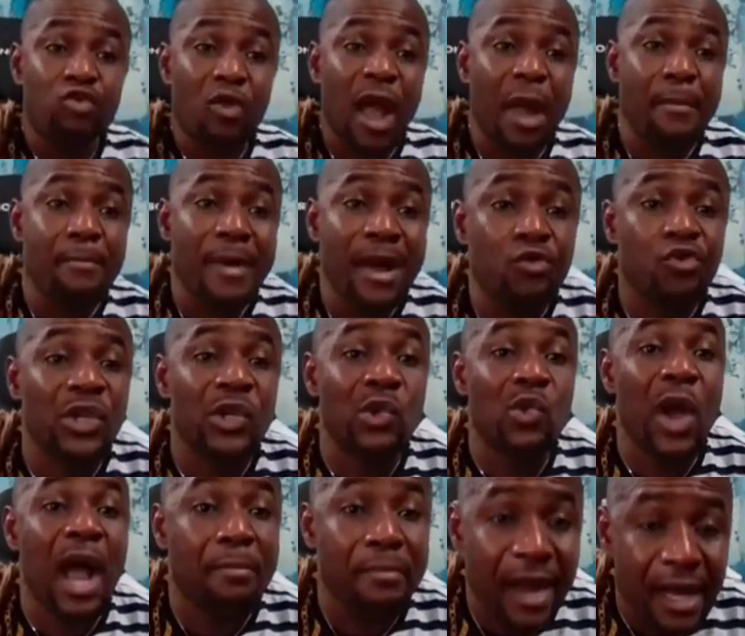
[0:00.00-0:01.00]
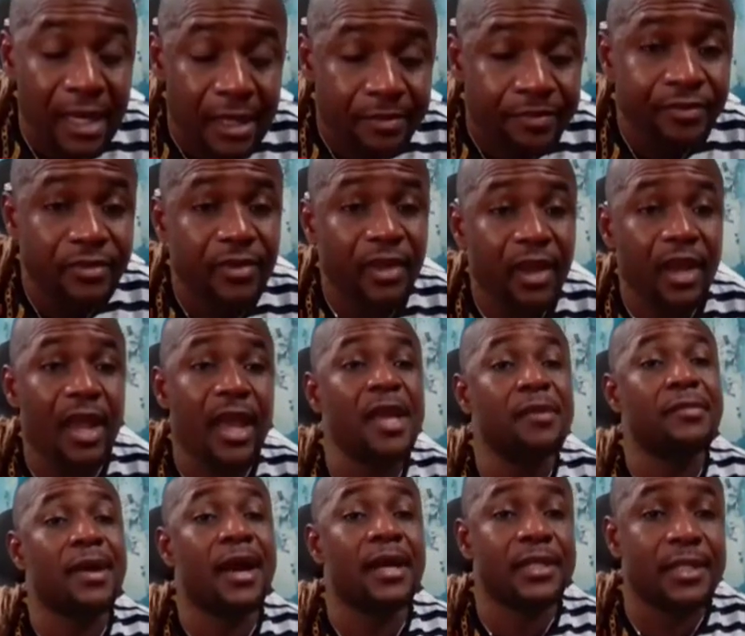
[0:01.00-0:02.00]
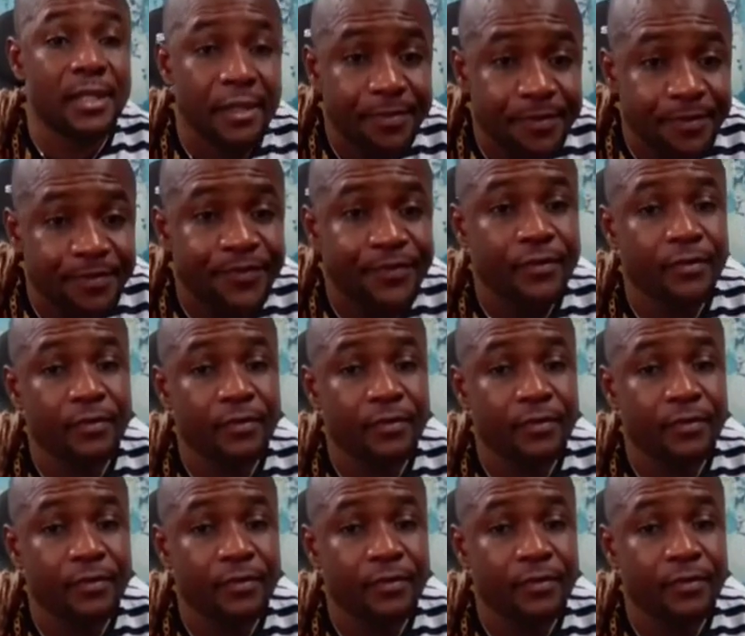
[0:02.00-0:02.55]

do amanu se lo ama. E maji.